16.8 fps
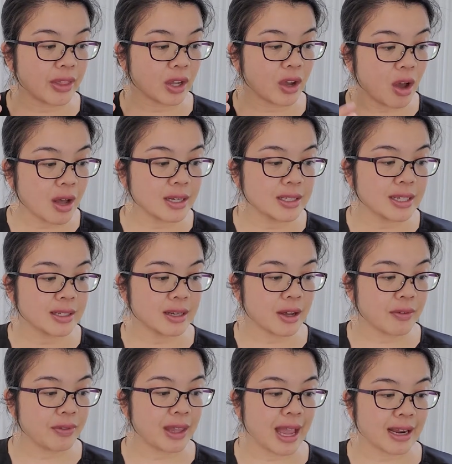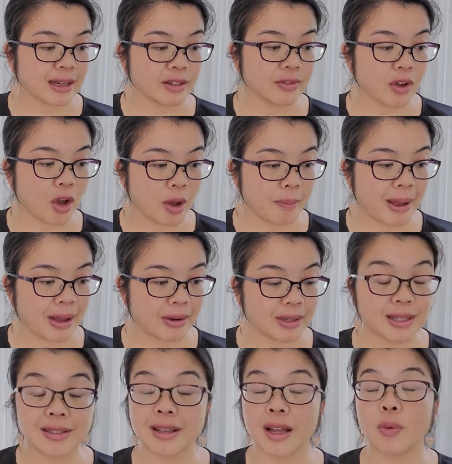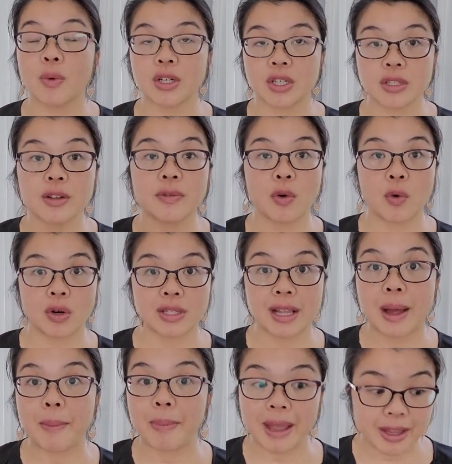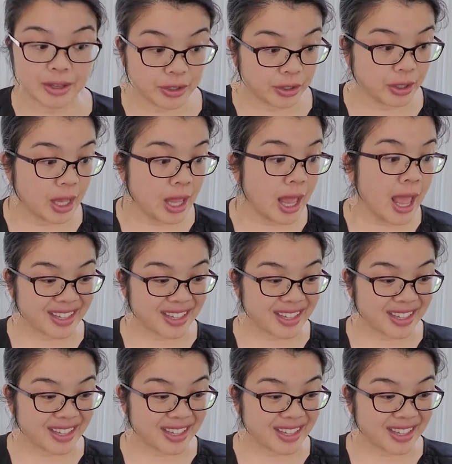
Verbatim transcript: the content of the active compound inside, which is of course that paeonol.